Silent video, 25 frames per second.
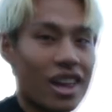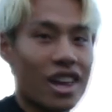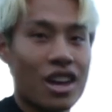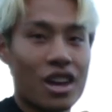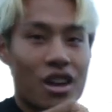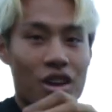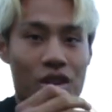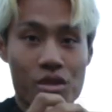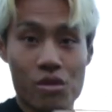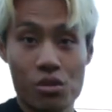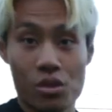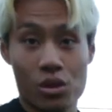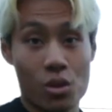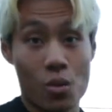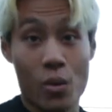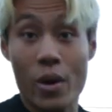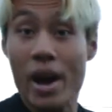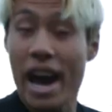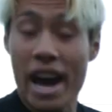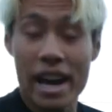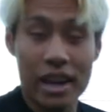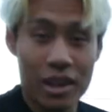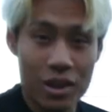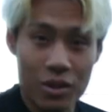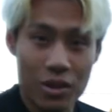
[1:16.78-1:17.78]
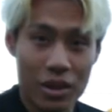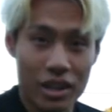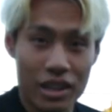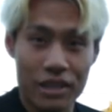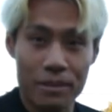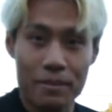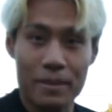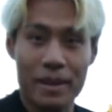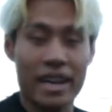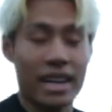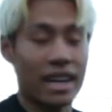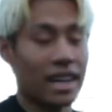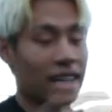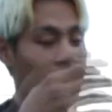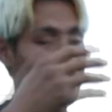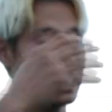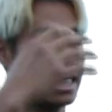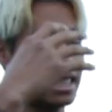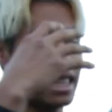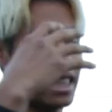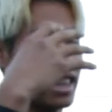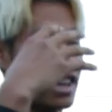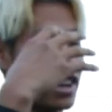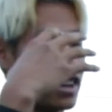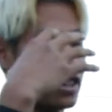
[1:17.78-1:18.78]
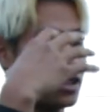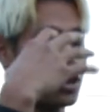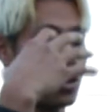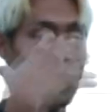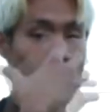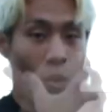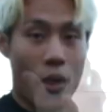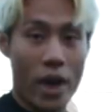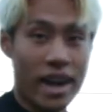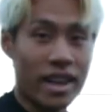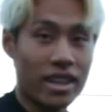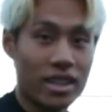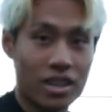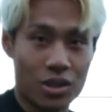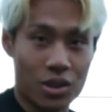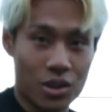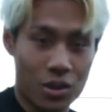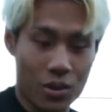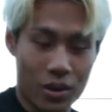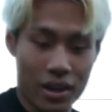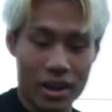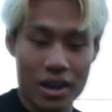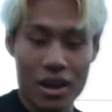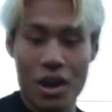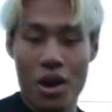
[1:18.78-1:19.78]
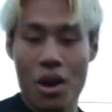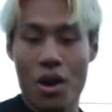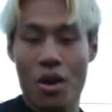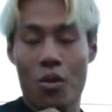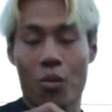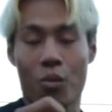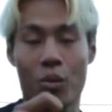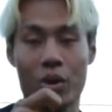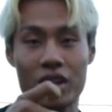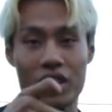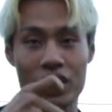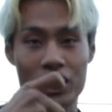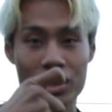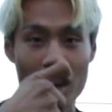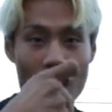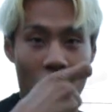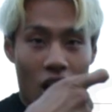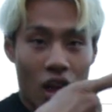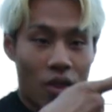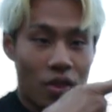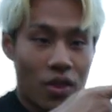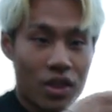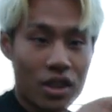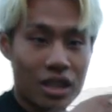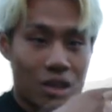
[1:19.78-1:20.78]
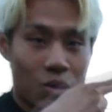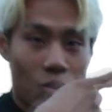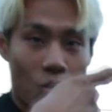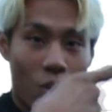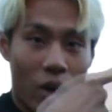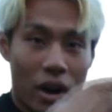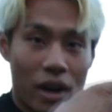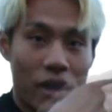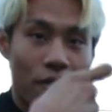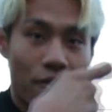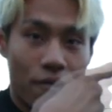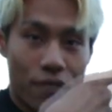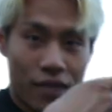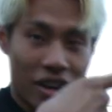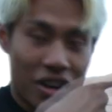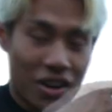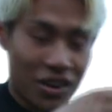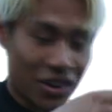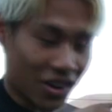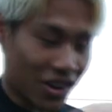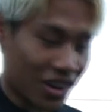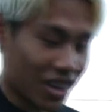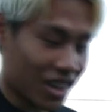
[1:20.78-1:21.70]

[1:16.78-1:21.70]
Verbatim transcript: do it the way I do it, because there is a way to do it, which is on this one finger.